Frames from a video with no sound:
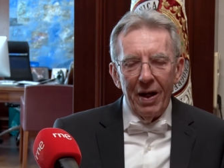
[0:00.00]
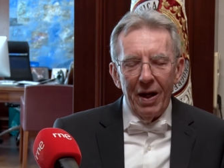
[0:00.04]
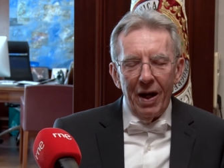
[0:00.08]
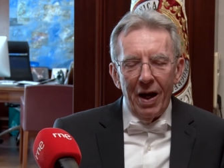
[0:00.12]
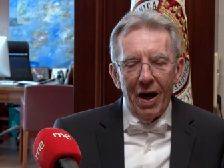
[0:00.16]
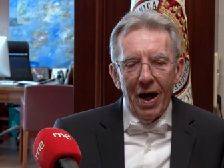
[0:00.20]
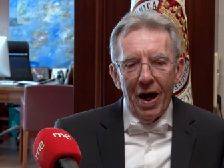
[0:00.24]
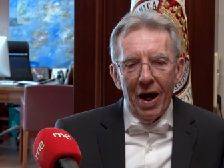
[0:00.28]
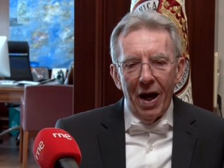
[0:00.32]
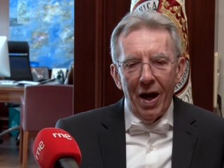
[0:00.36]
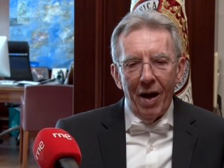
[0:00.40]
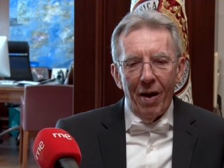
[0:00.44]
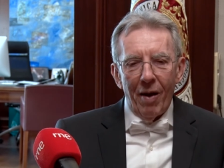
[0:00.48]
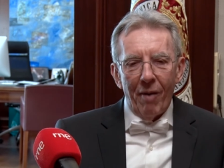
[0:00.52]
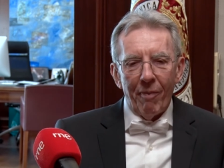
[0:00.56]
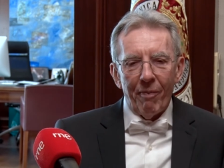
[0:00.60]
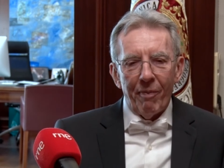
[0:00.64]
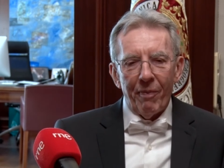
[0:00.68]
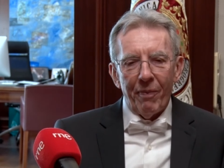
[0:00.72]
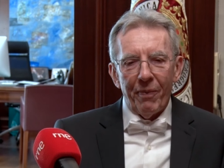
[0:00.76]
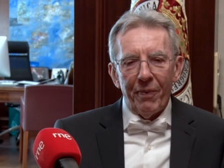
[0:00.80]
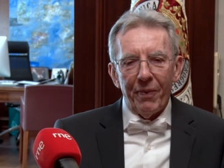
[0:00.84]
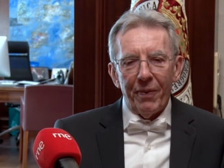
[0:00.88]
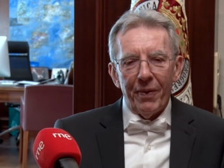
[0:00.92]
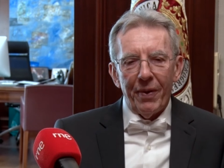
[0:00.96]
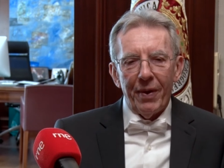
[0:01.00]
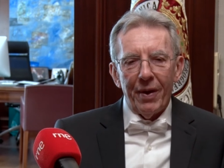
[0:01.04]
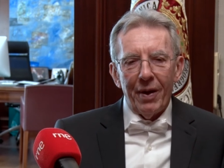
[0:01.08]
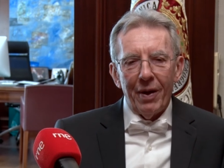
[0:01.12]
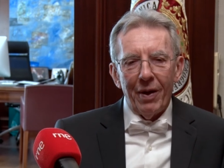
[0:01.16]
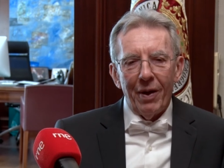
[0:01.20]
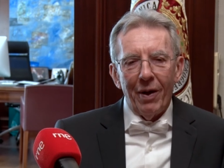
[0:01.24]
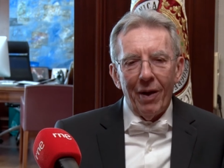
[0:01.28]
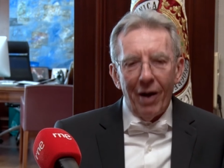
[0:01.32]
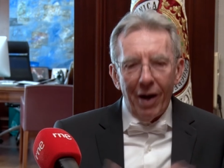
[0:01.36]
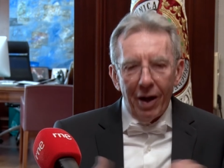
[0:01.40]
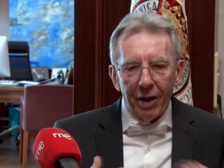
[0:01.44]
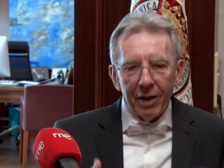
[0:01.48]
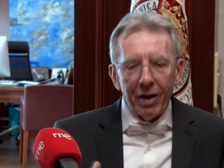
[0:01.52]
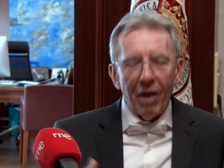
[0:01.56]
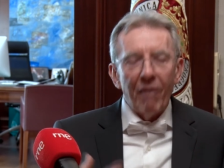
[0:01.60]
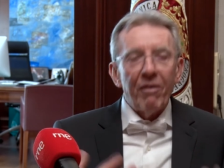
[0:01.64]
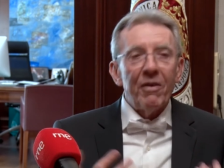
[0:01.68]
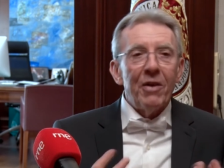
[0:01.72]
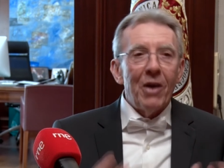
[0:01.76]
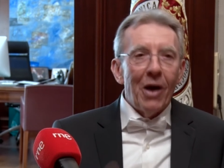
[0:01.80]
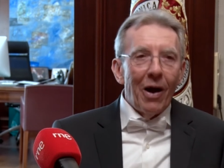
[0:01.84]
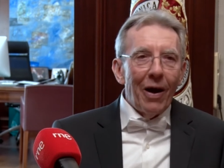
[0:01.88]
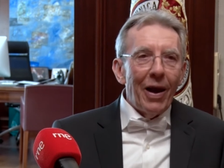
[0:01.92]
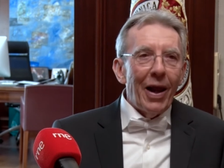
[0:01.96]
um, a lot of
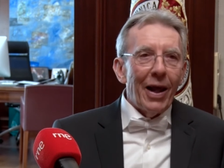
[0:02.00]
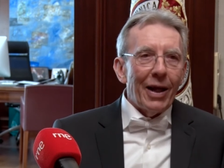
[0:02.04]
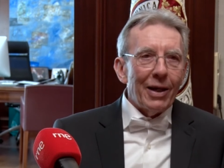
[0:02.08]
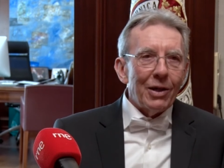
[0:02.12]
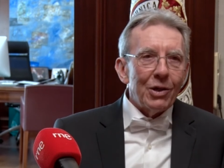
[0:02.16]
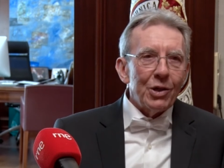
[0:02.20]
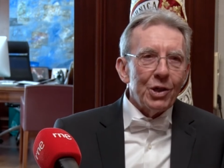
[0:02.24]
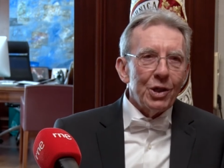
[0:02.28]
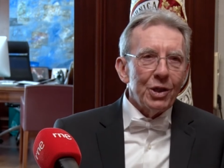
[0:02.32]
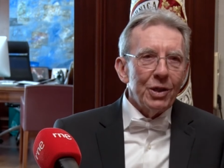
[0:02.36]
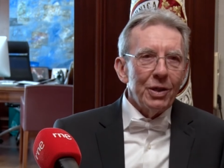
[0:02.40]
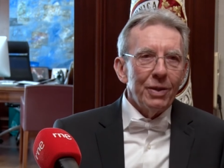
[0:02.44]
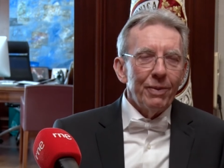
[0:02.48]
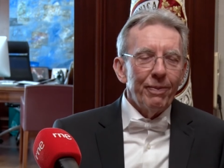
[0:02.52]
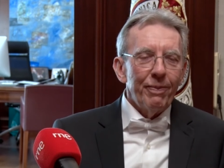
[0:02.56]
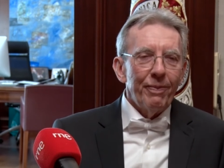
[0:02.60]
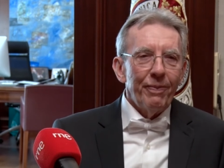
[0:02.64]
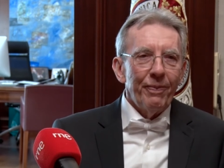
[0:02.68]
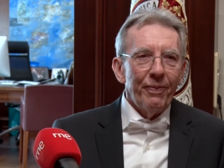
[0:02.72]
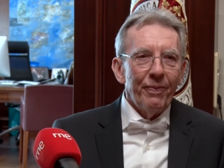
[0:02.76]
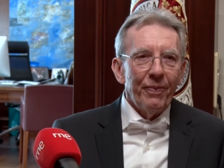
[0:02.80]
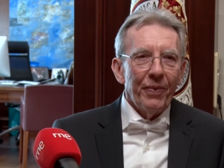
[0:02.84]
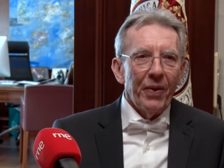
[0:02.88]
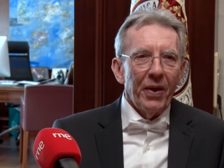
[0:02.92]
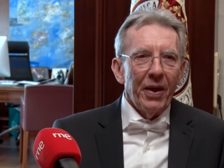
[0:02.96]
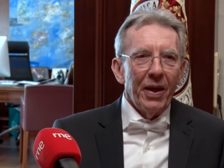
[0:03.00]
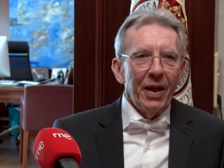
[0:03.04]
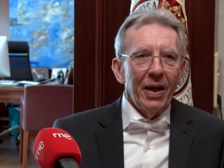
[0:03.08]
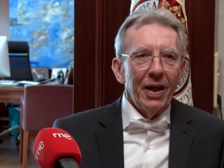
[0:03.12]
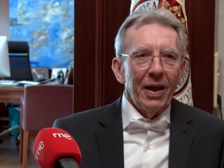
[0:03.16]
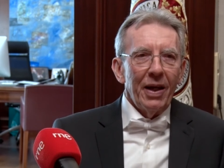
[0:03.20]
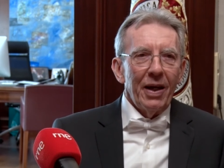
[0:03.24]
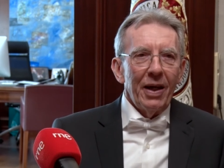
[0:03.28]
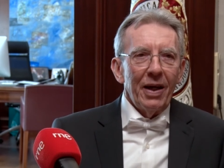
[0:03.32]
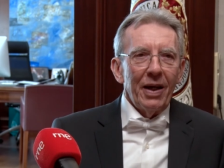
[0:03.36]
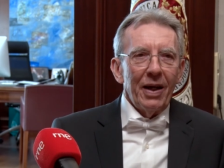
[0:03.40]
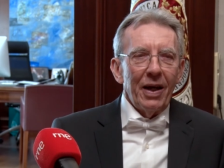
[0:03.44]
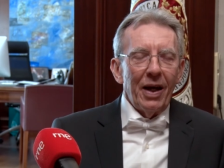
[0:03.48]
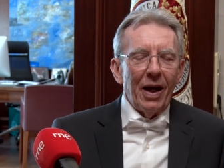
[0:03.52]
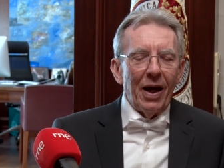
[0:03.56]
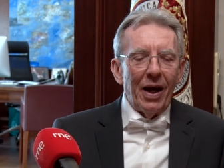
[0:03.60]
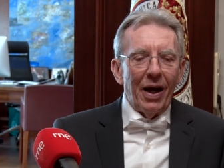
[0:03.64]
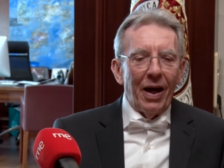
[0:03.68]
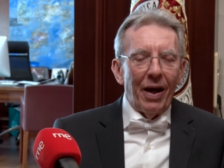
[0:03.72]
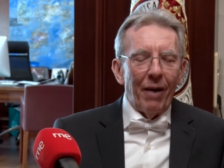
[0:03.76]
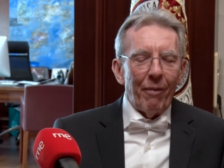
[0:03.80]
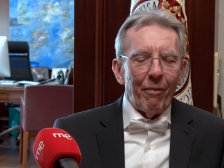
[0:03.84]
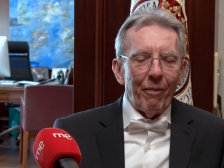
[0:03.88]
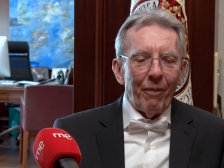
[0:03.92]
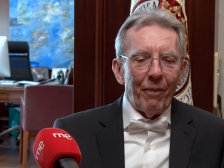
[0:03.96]
knowledge.
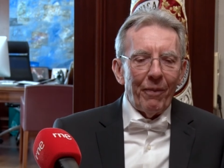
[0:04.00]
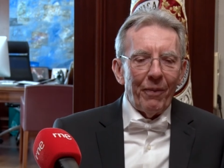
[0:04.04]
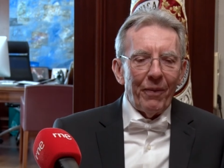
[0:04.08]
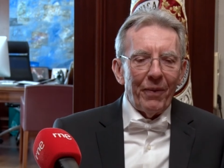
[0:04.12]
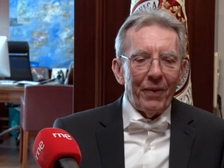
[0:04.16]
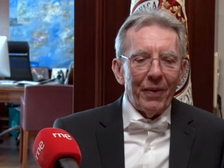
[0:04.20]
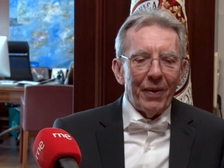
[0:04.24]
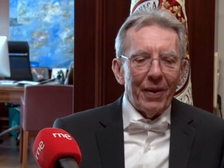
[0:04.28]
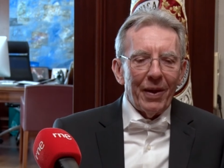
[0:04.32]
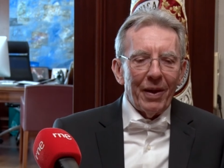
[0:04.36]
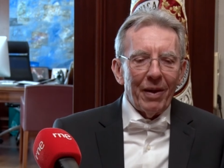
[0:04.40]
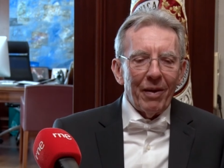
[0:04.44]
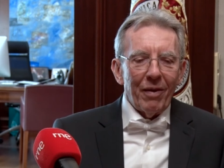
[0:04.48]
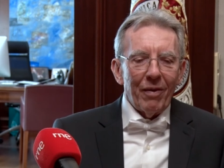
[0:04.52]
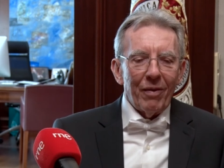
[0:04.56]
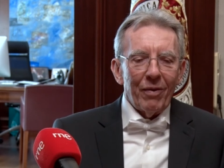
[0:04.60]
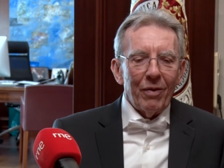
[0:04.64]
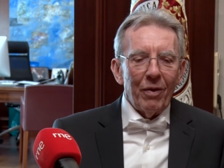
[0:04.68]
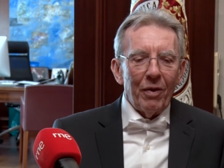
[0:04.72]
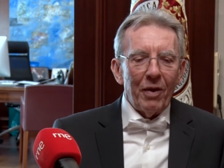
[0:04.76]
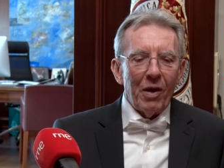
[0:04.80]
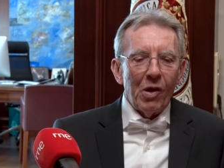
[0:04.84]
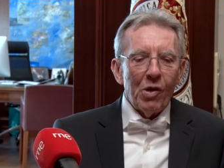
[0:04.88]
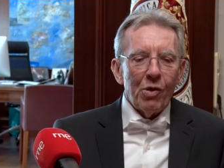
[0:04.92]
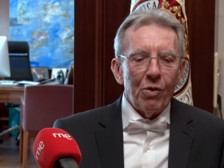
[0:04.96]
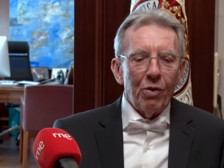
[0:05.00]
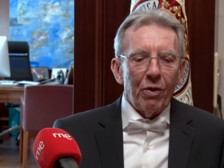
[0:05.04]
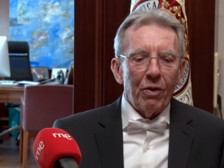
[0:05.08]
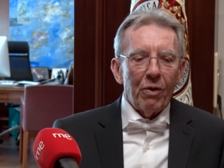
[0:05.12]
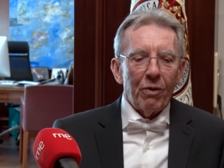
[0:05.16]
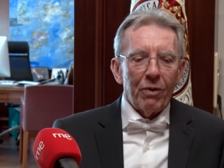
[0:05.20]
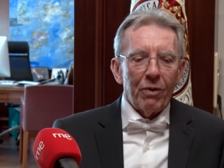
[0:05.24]
Um, so they should